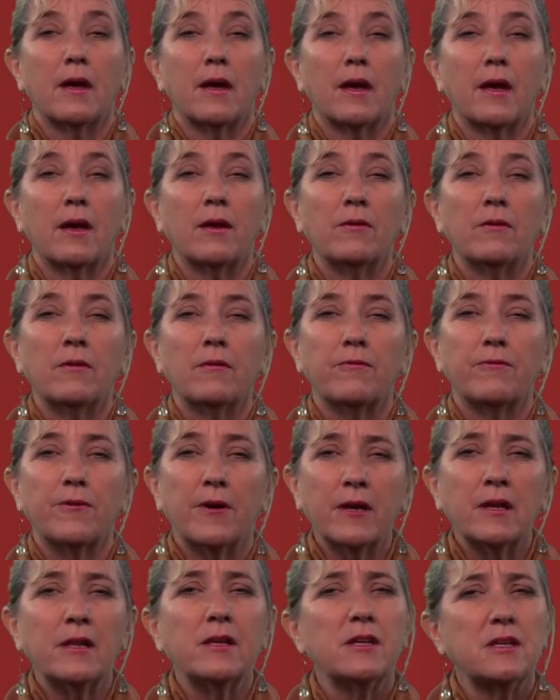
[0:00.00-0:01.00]
And
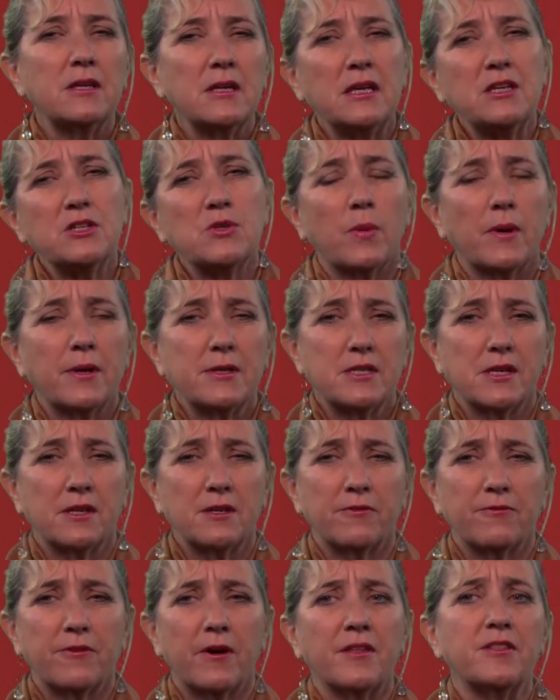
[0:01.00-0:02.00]
finally, you need to
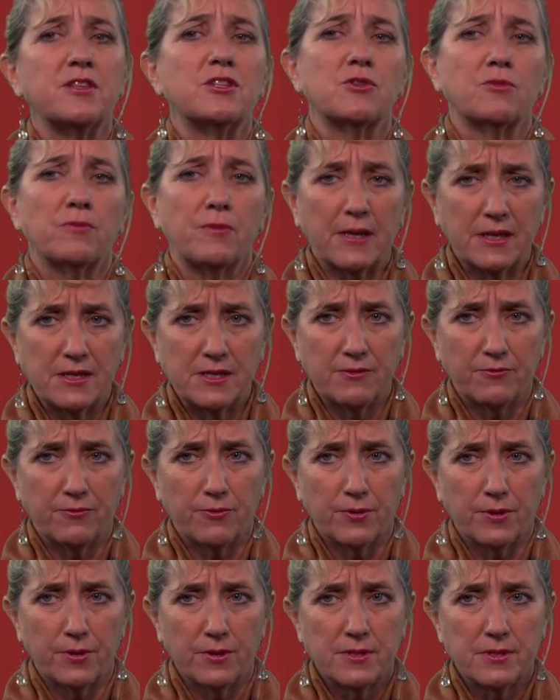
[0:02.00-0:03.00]
identify the directive
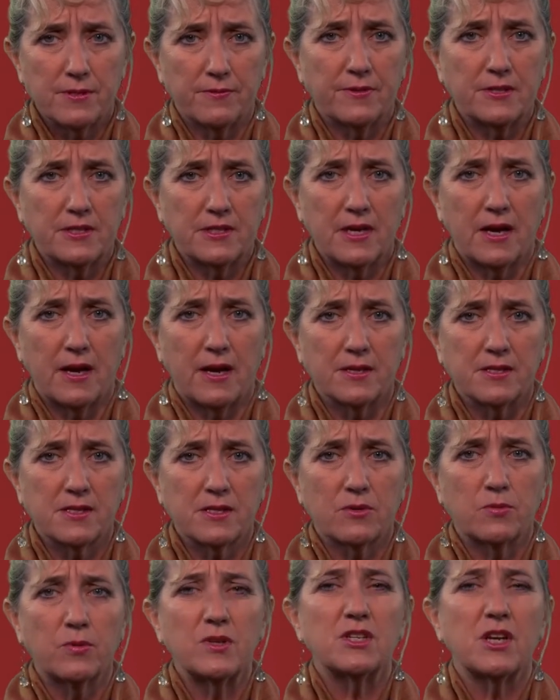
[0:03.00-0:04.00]
words of the task,
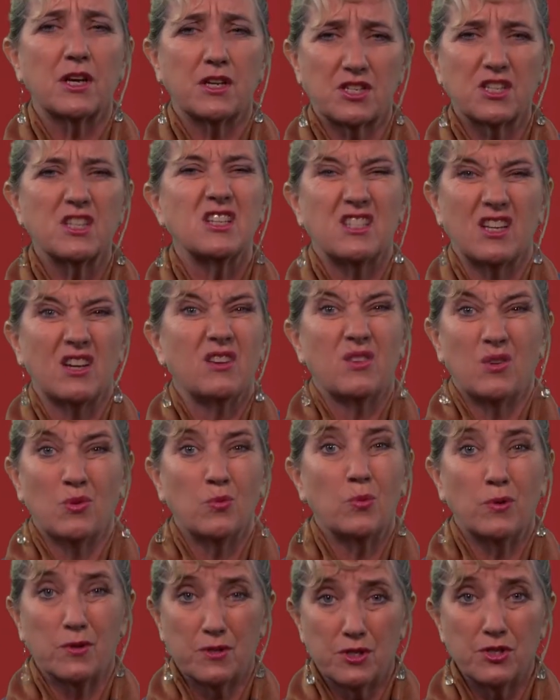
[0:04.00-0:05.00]
which actually tell you
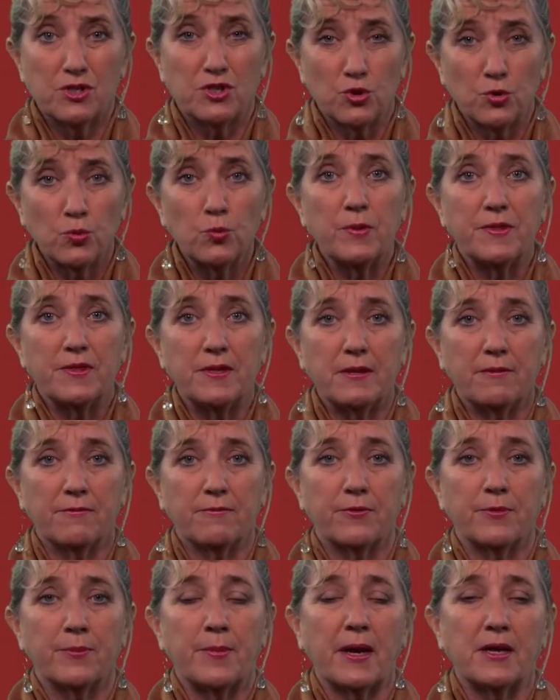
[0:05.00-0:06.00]
what to do with the
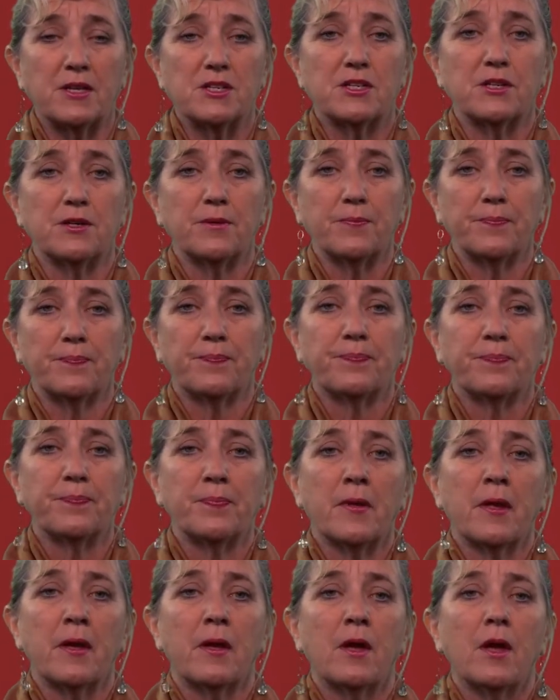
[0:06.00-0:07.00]
information.
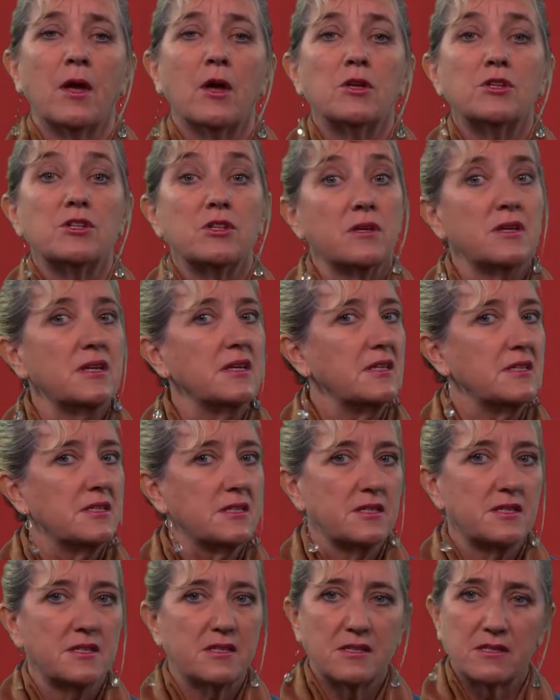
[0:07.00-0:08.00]
Do you need to
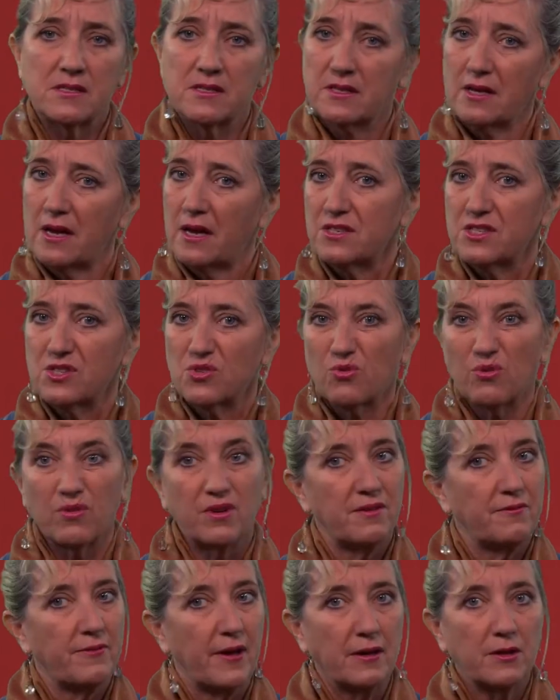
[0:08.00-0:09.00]
discuss or
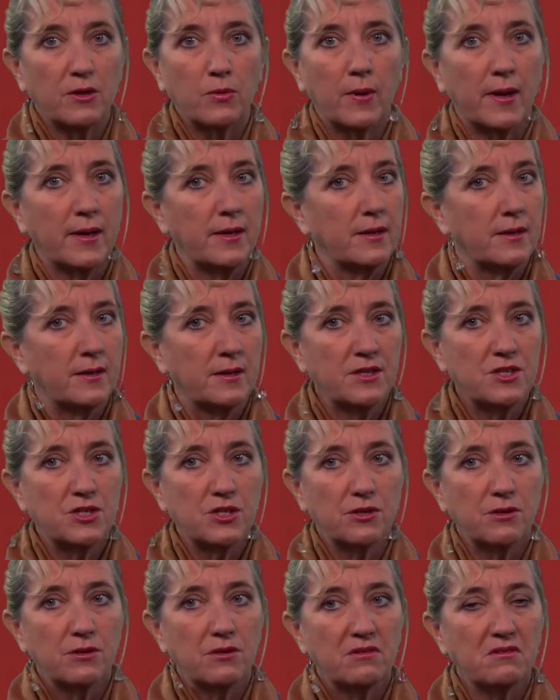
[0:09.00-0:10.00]
evaluate an
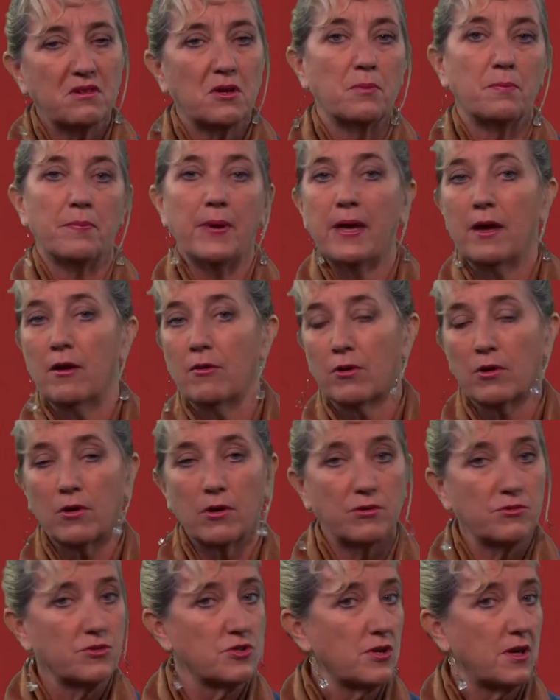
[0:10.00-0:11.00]
issue, compare and
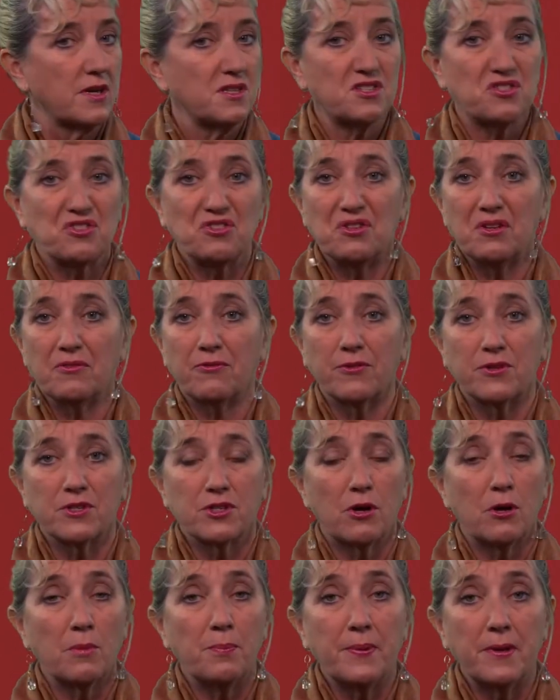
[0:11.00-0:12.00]
contrast two different
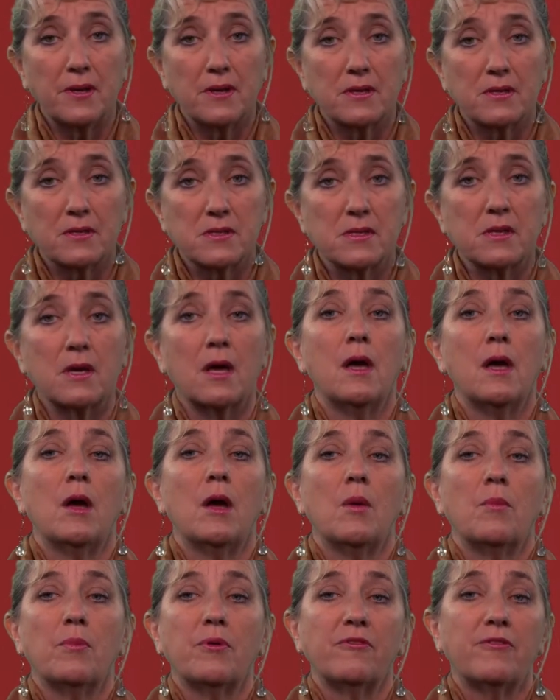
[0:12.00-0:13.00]
topics,
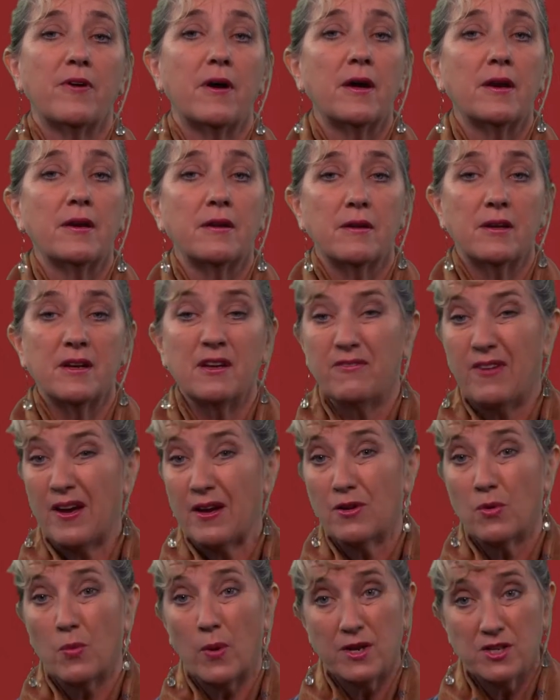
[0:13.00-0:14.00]
provide an
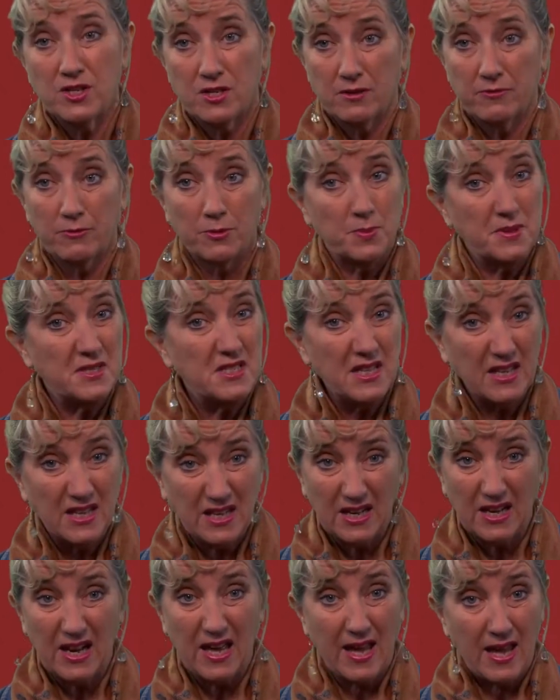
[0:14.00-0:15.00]
evaluation of a
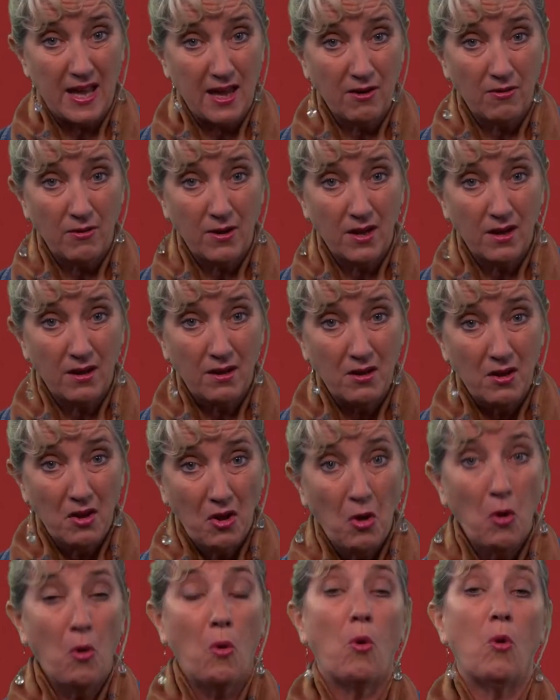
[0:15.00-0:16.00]
particular area,
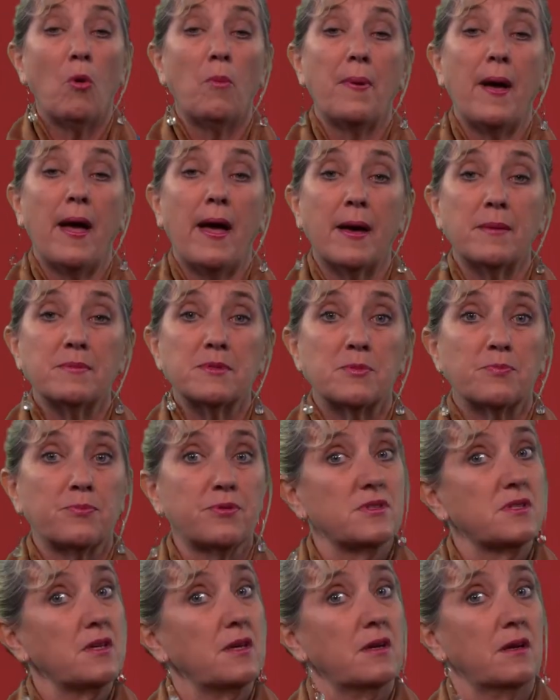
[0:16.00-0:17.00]
or perhaps
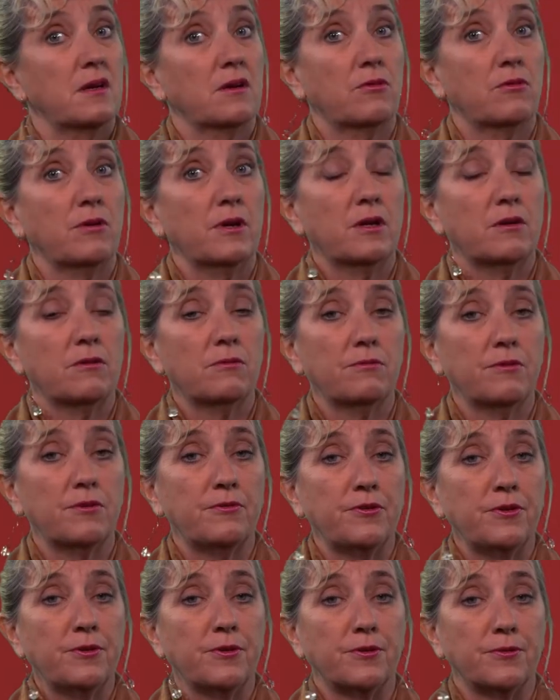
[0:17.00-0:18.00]
present a critical
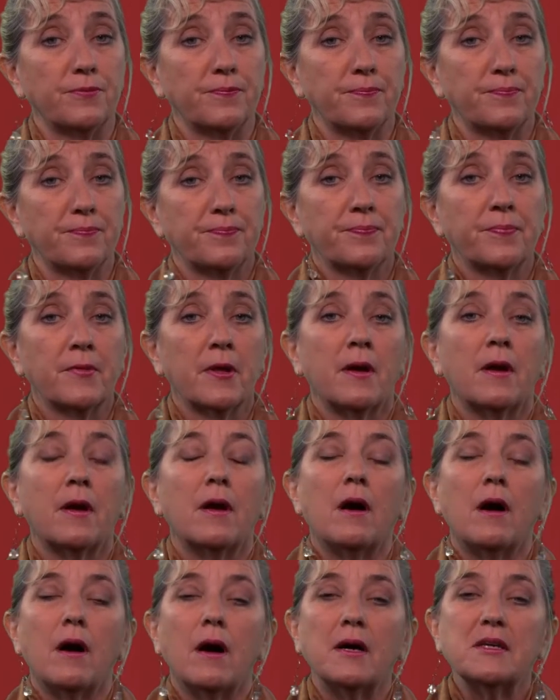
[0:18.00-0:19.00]
review?
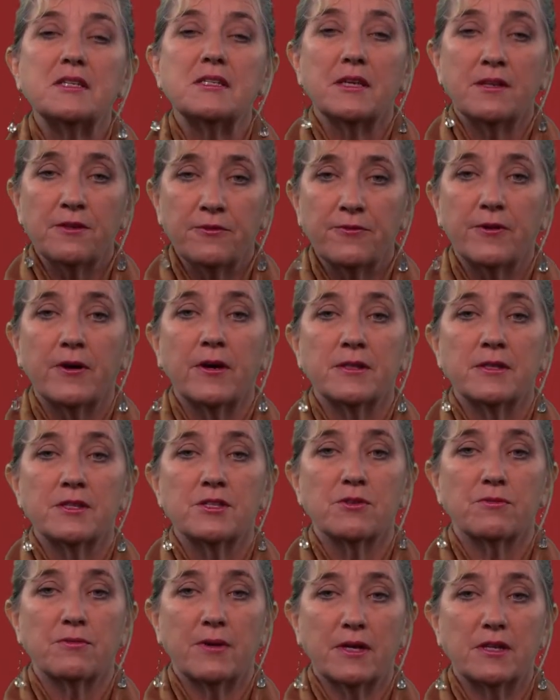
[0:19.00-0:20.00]
Identifying the
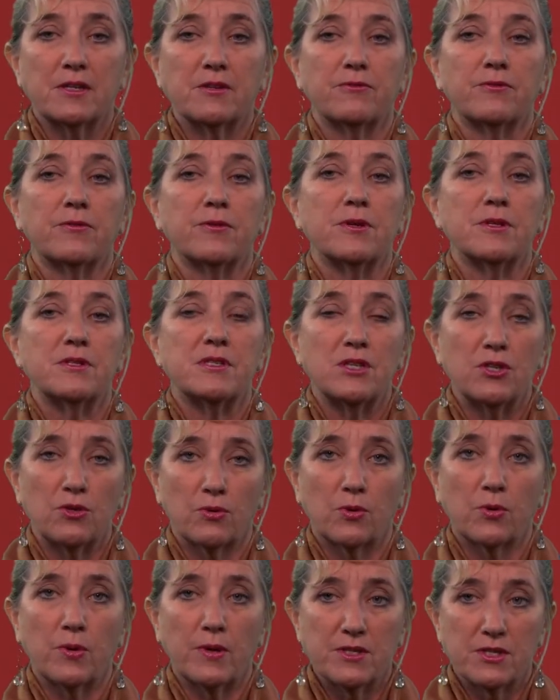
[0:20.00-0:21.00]
directive words in your
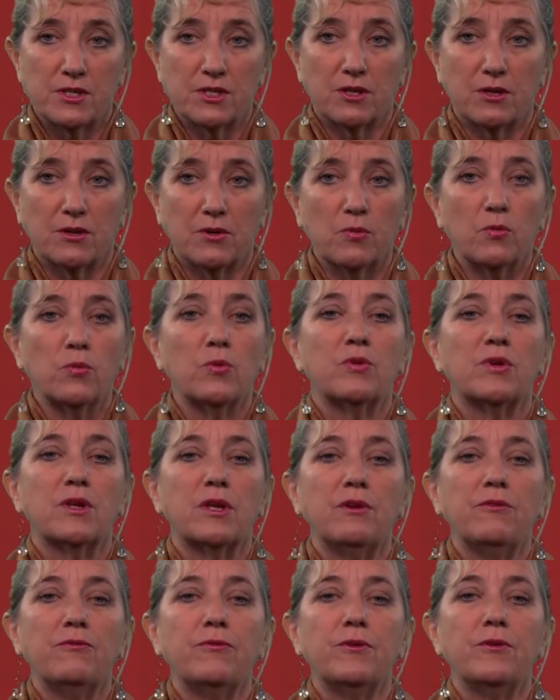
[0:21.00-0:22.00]
question will
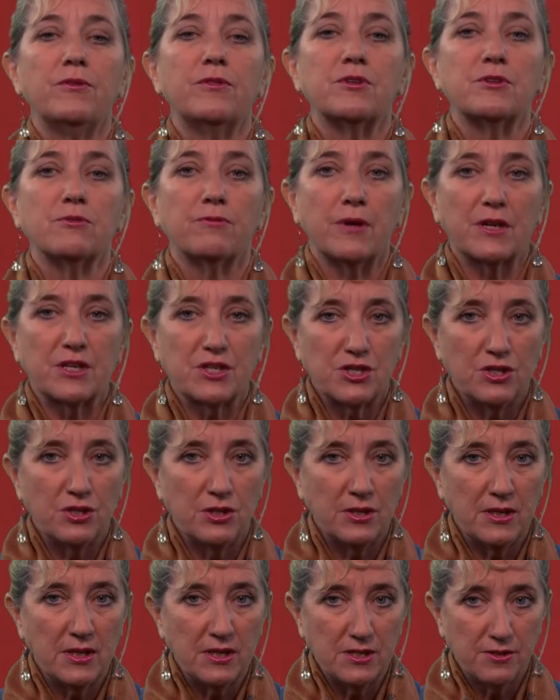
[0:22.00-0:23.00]
give you the direction you
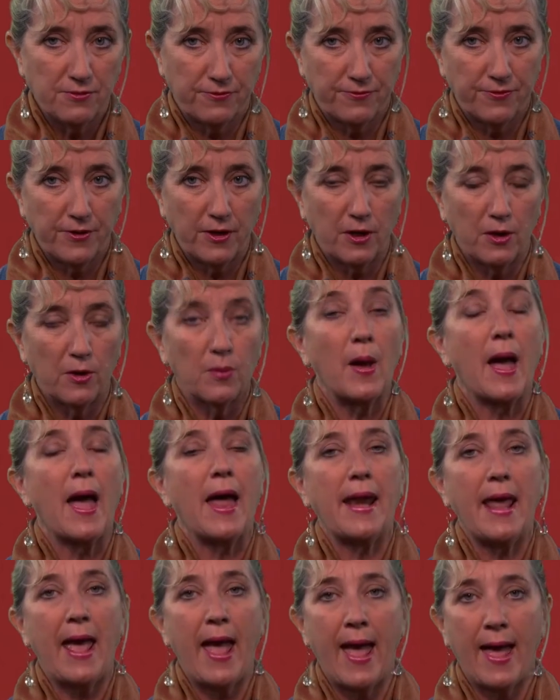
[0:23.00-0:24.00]
need to follow and
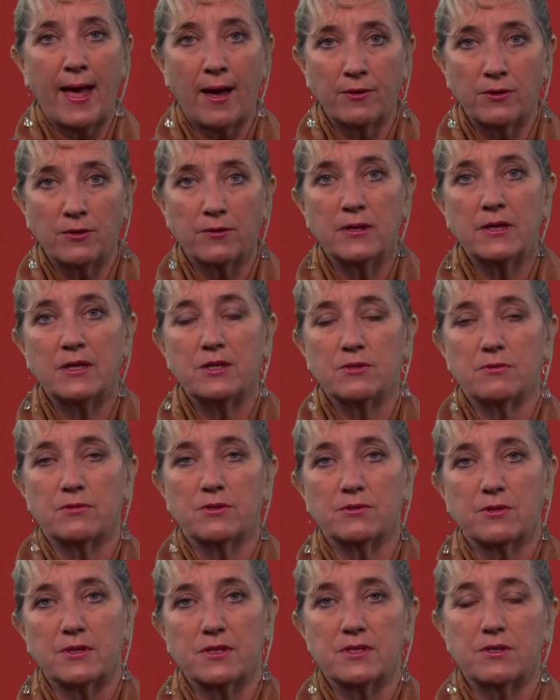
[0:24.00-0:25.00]
how you need to
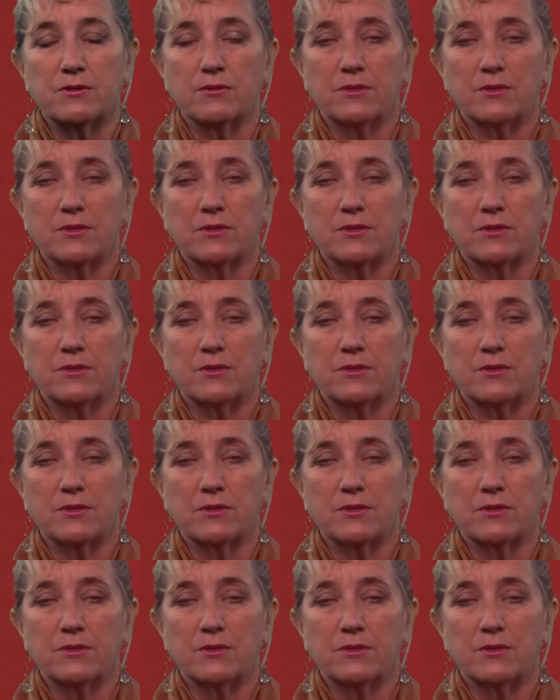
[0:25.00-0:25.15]
address your